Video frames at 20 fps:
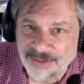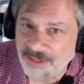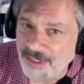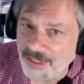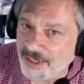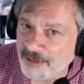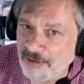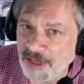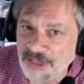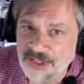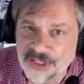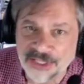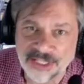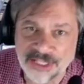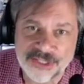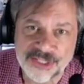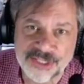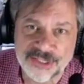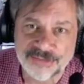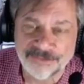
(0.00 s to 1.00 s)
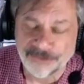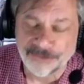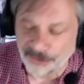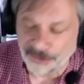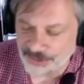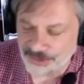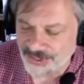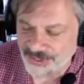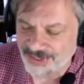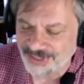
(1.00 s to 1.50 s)
Congratulations,
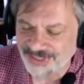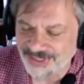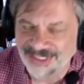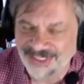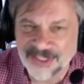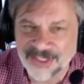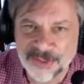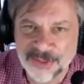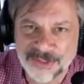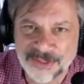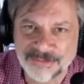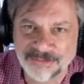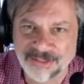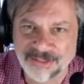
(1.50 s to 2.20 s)
folks. This is a